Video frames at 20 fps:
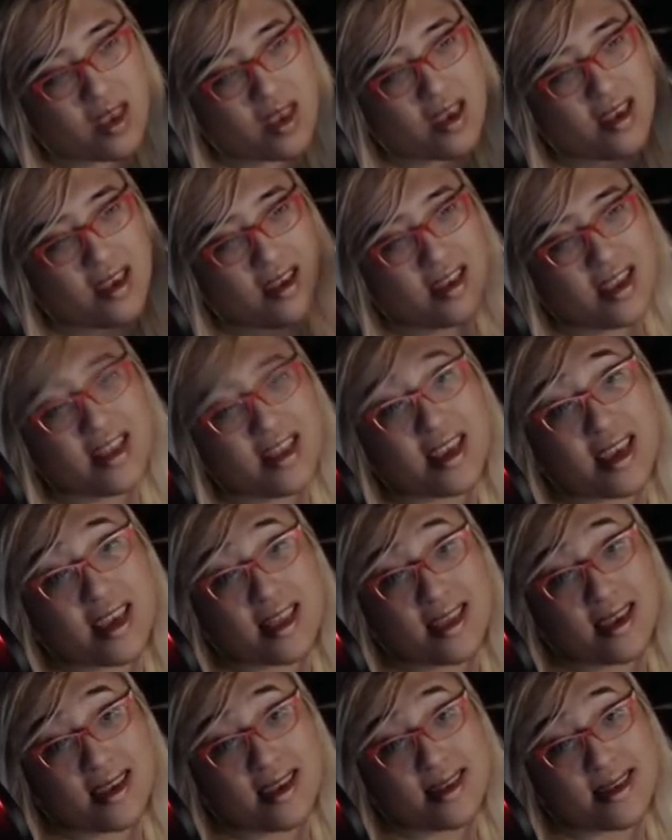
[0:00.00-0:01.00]
you need to get
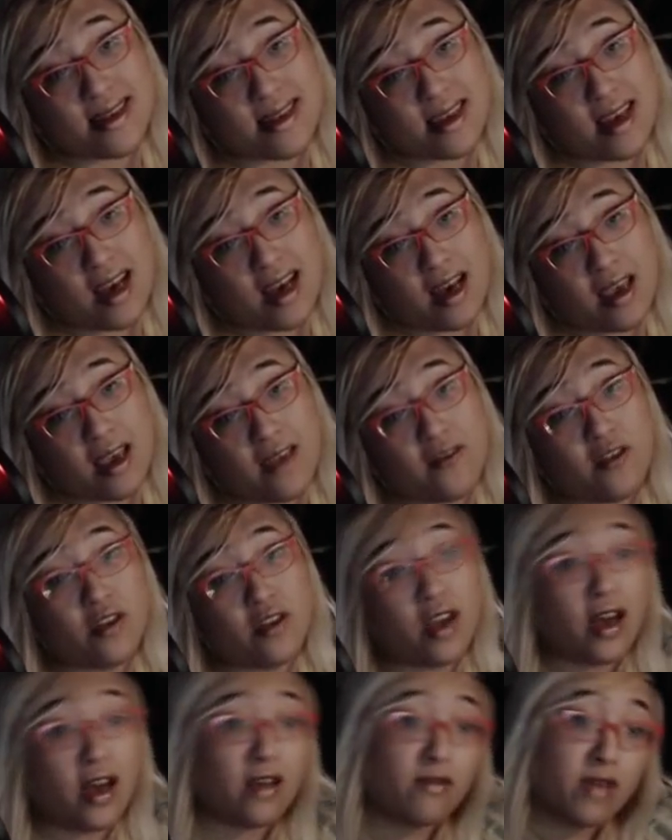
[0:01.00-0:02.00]
these. If you're
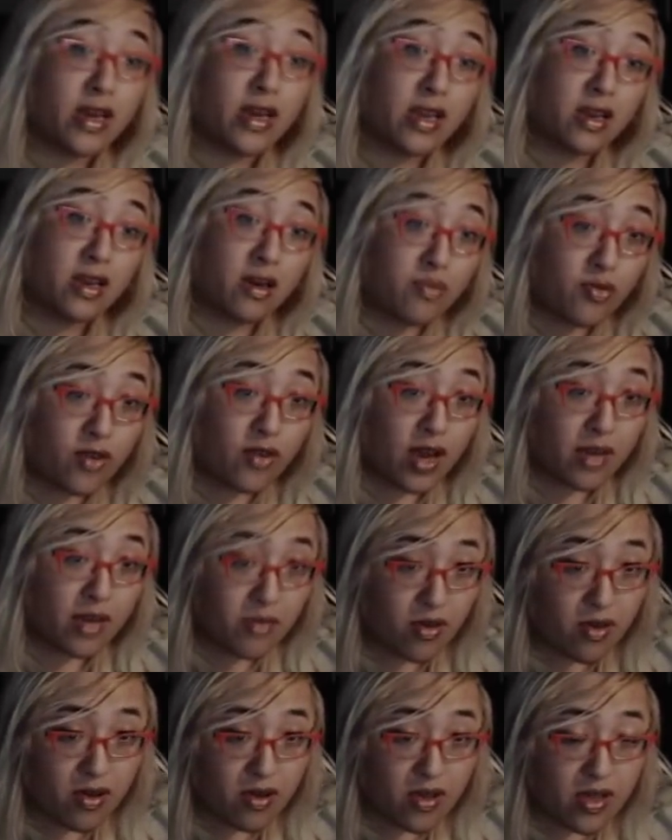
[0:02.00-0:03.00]
not running a
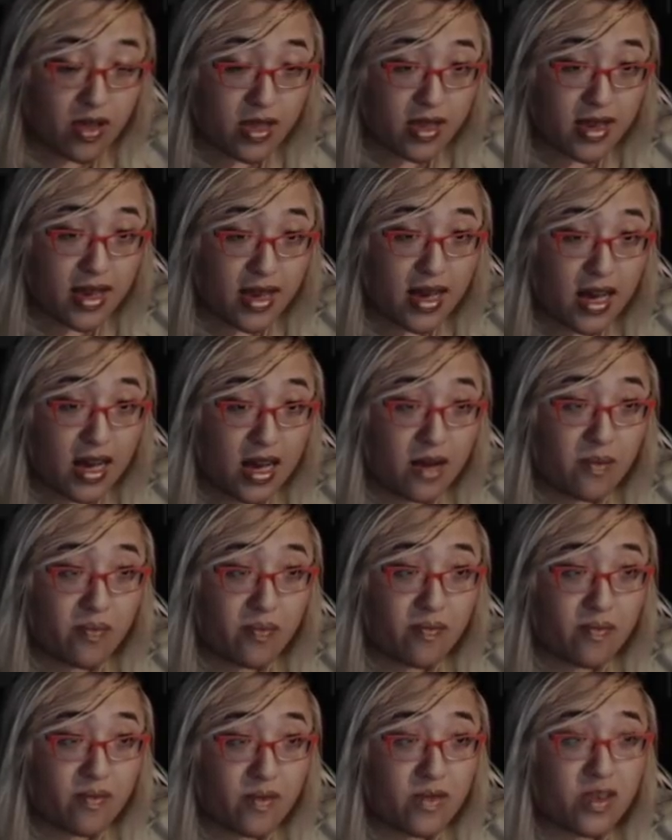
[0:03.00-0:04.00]
primal,
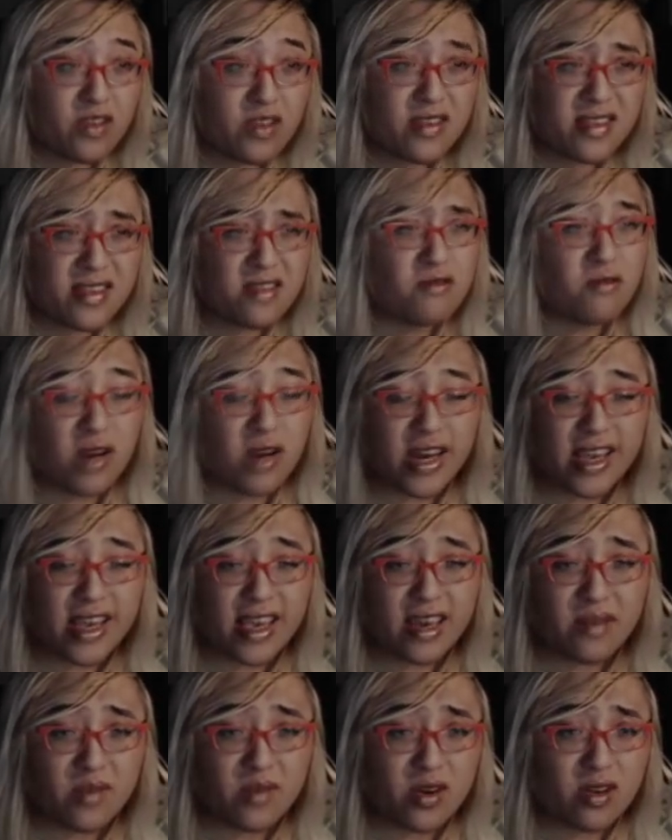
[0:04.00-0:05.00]
you still want to
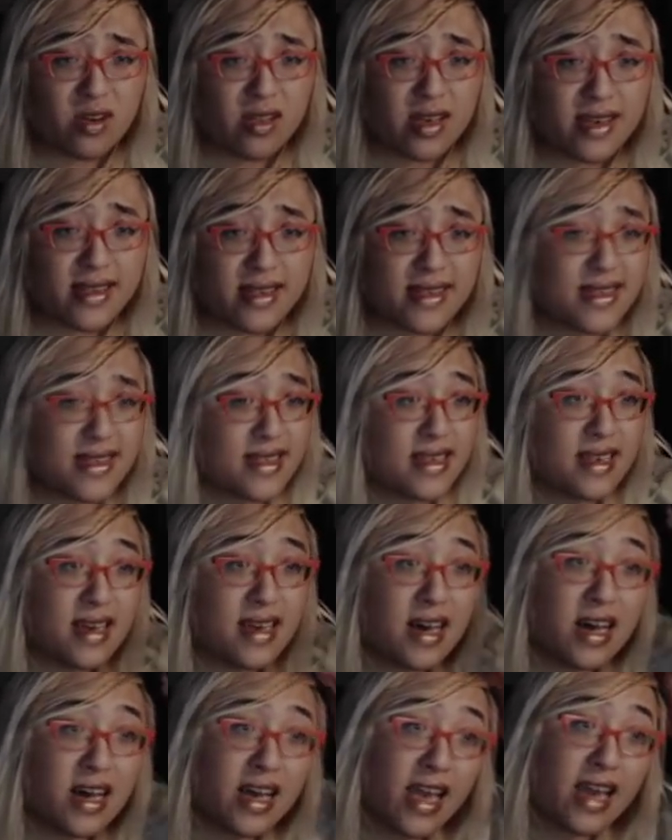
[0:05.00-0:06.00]
get Merglace.
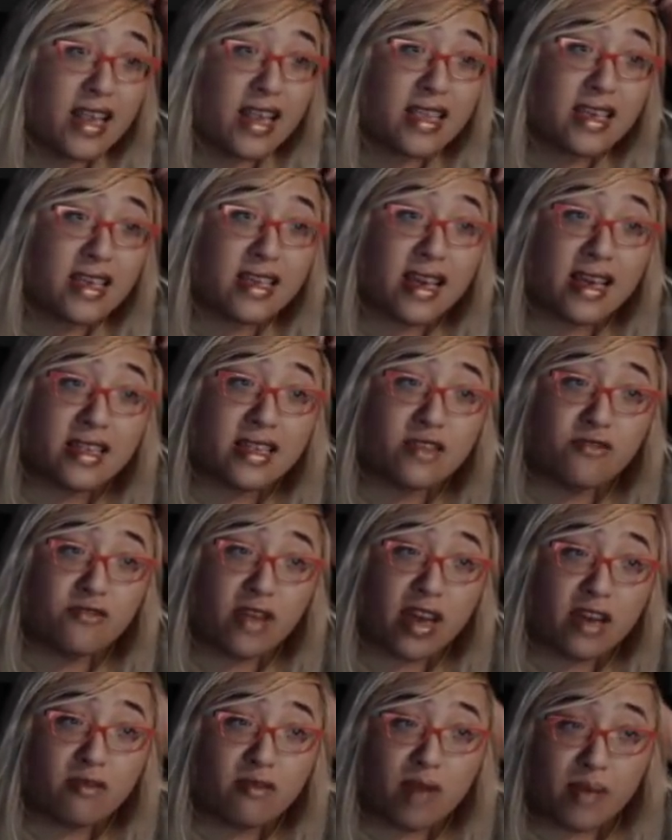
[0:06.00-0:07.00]
Anything that has
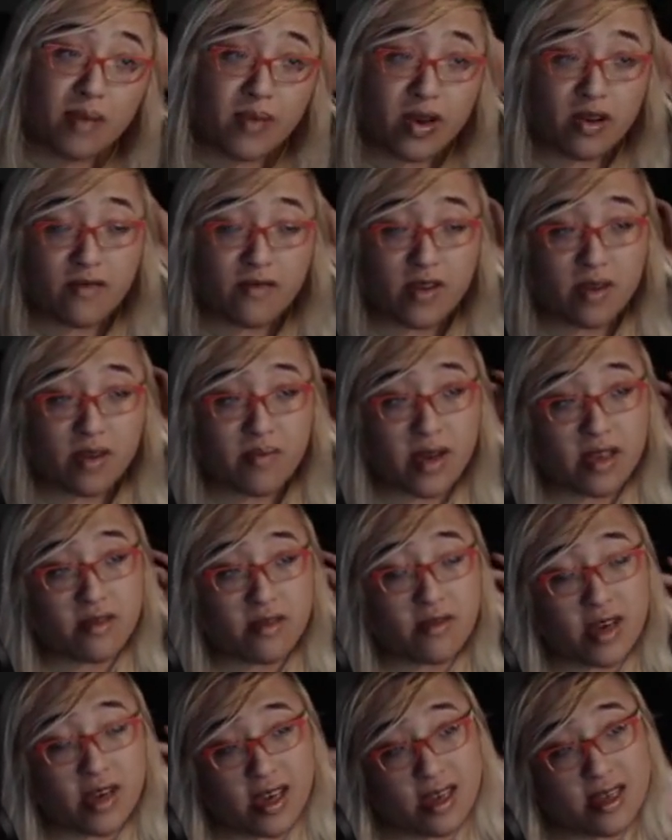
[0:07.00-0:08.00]
Grand Weapon over it, by the
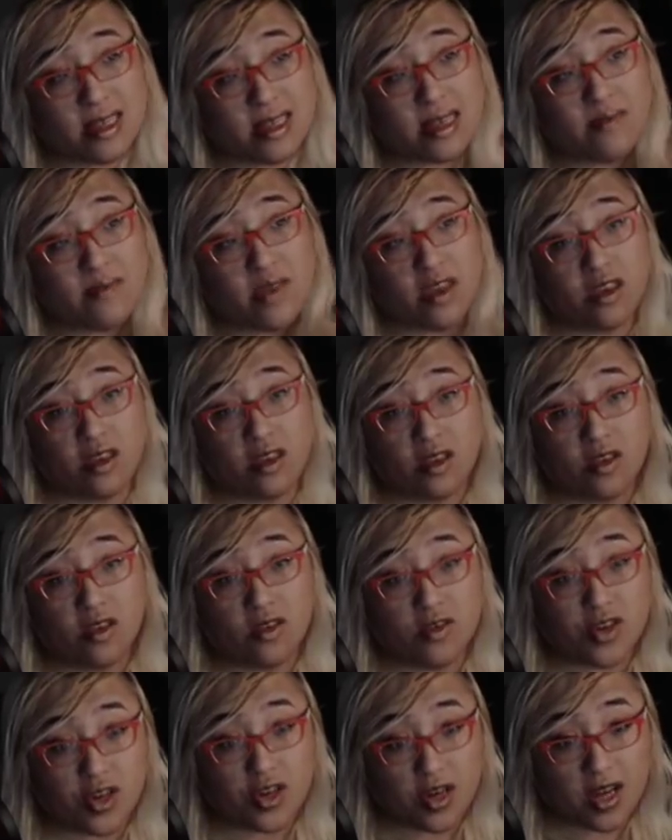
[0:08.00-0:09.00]
way, is something
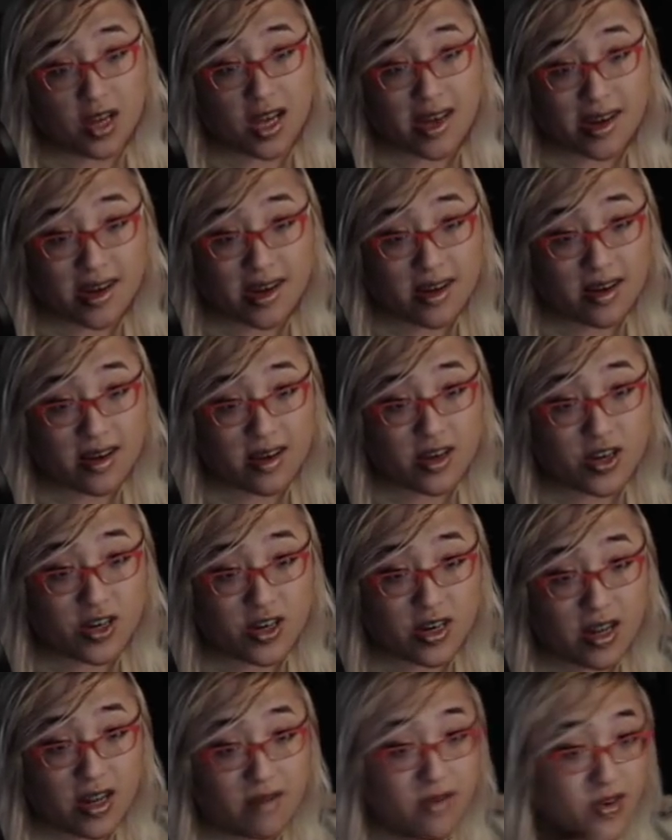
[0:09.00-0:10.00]
you should not
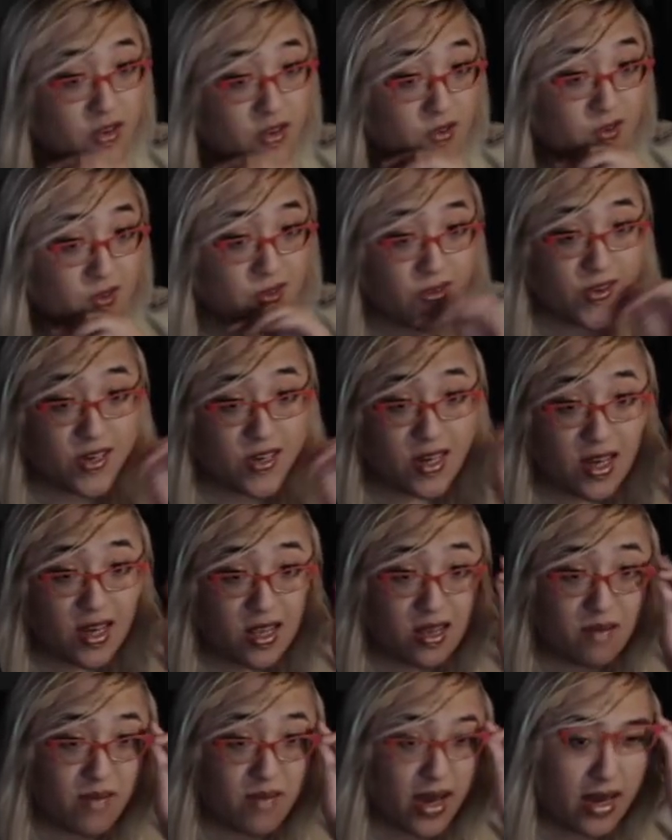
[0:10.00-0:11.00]
reduce. You should not
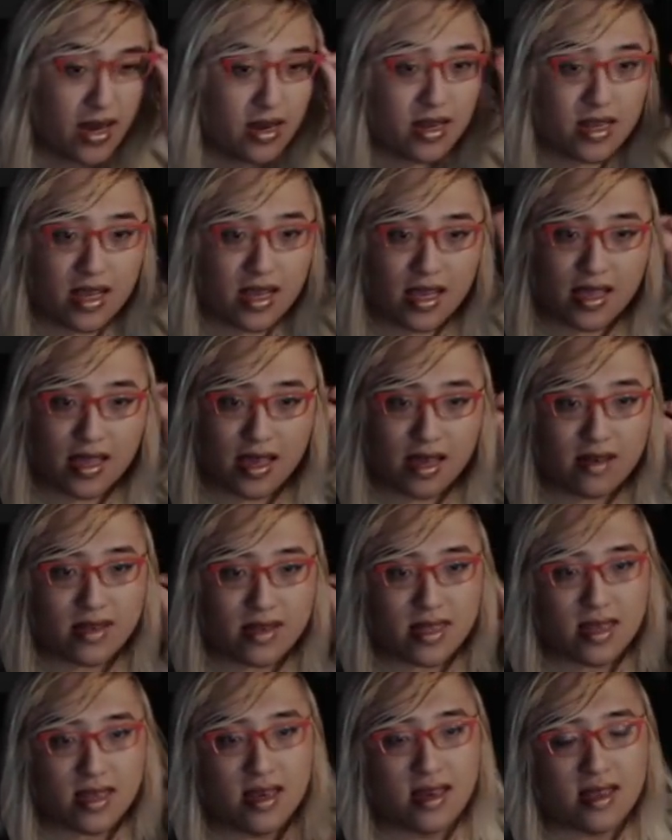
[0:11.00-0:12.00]
combine it into anything
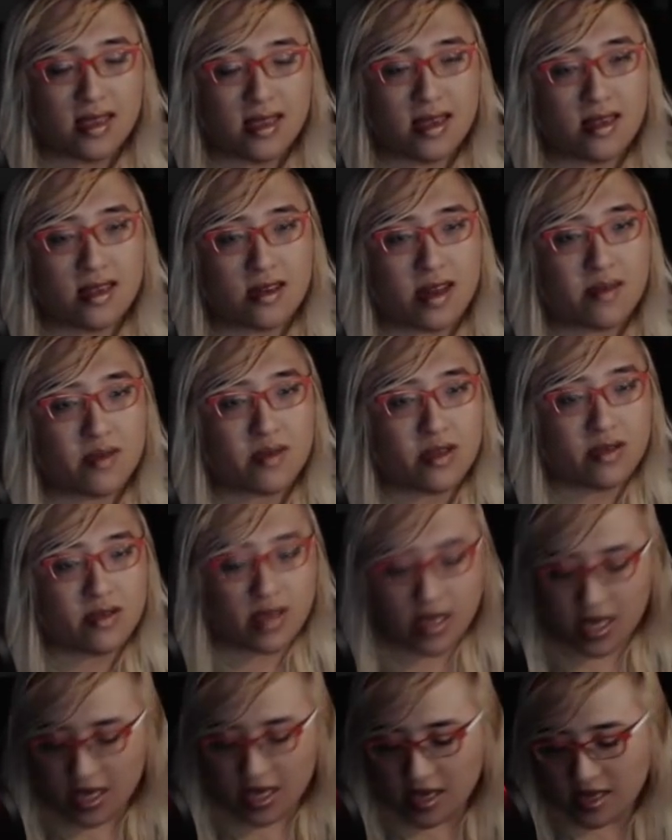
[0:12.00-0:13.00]
else. These are absolutely
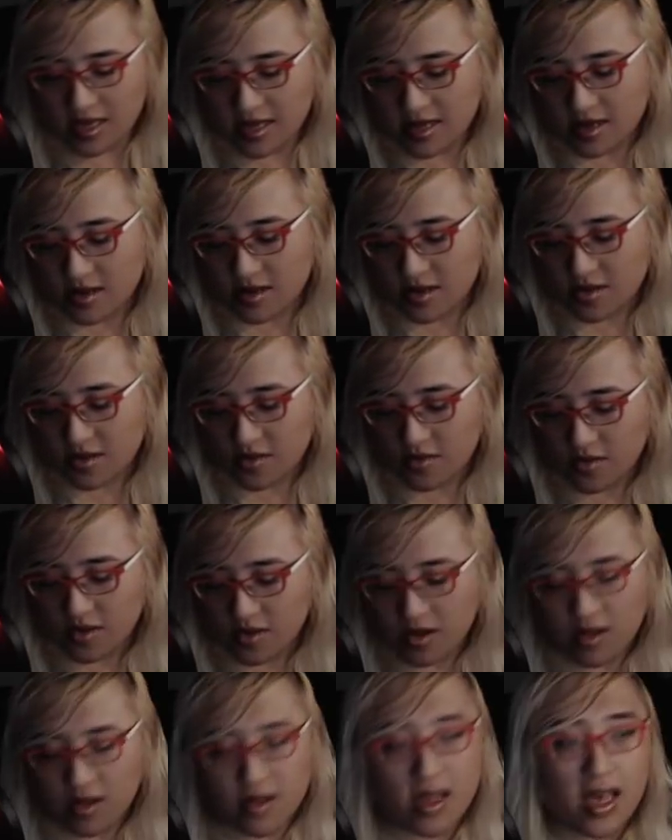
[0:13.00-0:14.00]
key. These are the
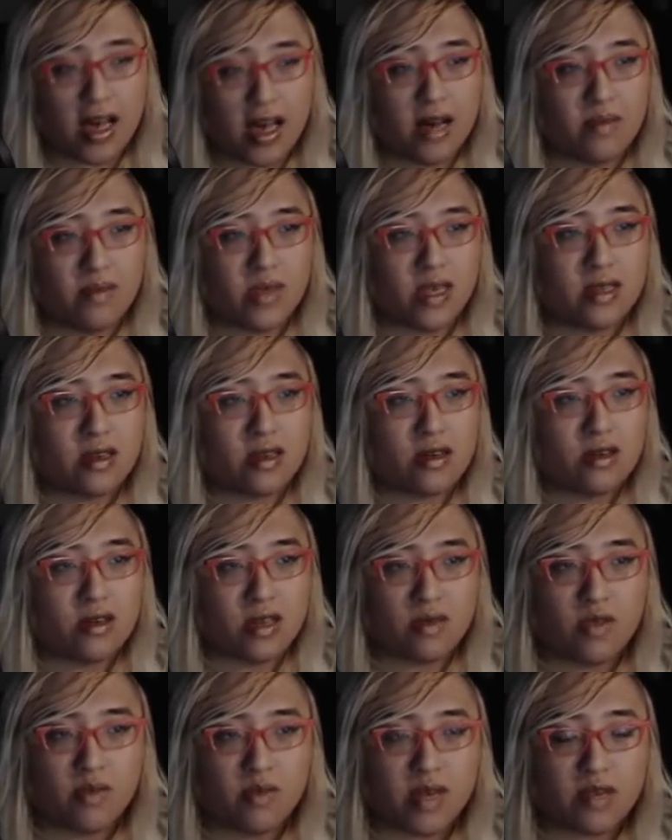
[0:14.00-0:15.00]
goal. These are
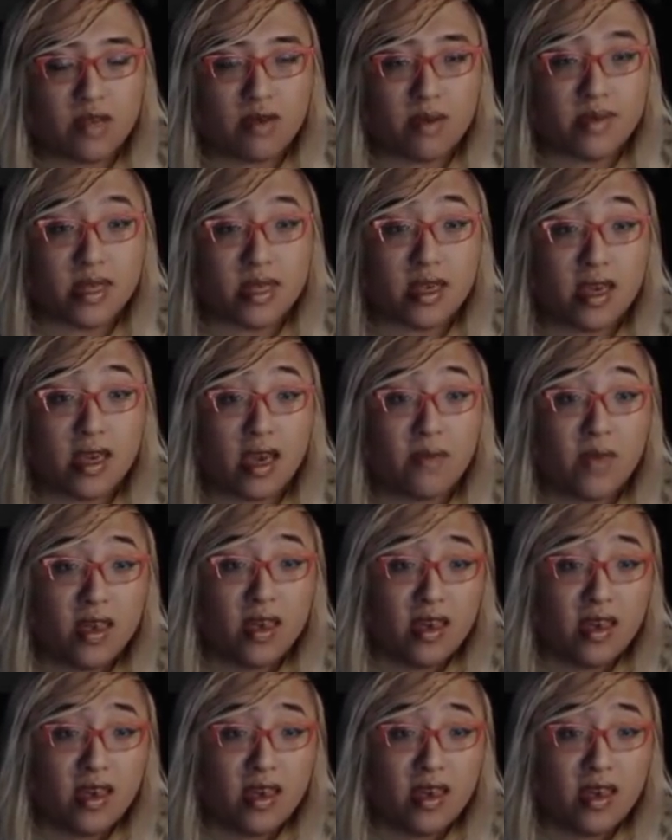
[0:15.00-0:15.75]
some of the best weapons in the game.